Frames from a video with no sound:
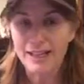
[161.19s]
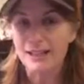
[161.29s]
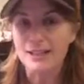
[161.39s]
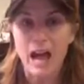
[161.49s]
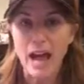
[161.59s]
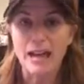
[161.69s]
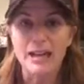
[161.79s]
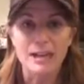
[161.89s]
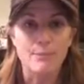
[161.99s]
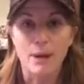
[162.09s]
It's not
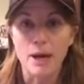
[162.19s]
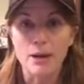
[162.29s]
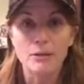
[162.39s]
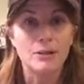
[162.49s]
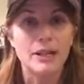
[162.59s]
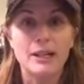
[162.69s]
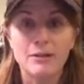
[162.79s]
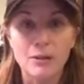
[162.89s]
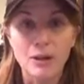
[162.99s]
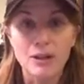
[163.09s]
any better or any
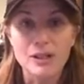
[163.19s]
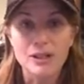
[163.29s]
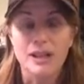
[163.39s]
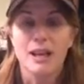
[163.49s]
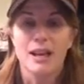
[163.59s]
worse.